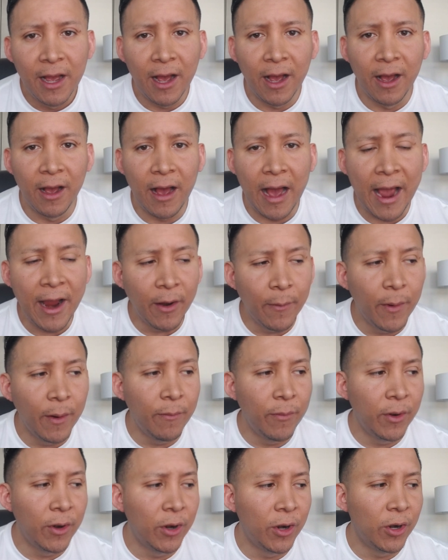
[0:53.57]
Uh, I
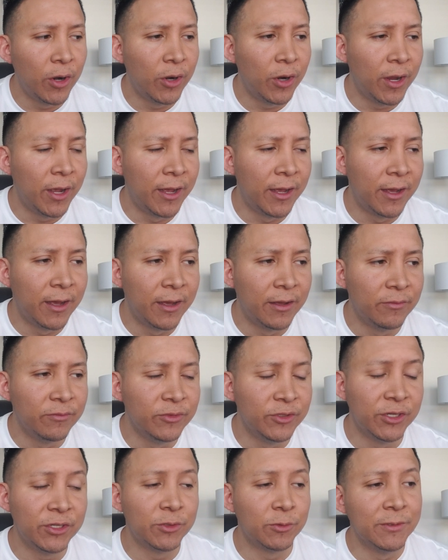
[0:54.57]
remember uh,
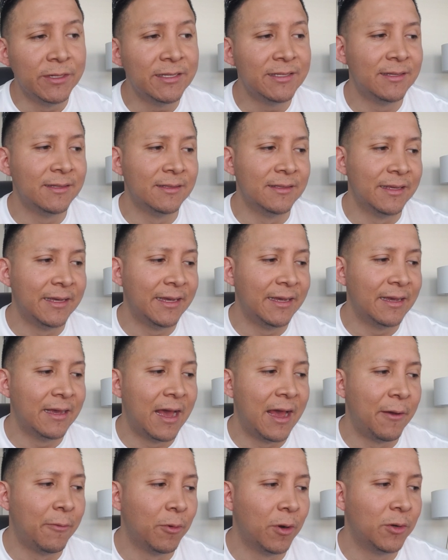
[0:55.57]
just recently
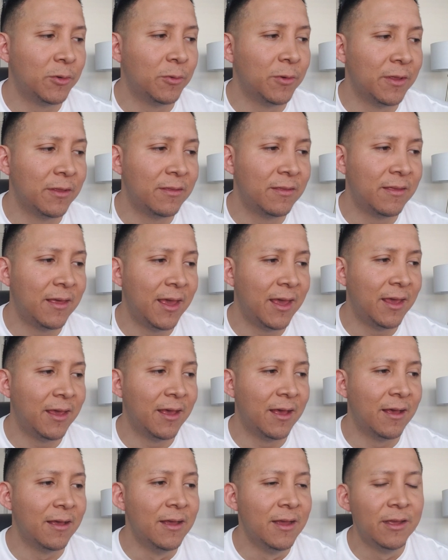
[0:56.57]
I worked with a,
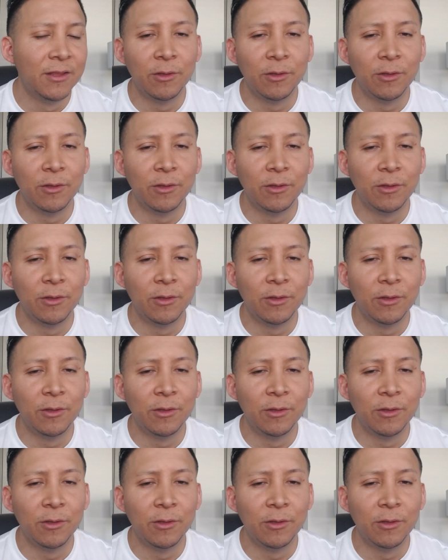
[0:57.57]
uh,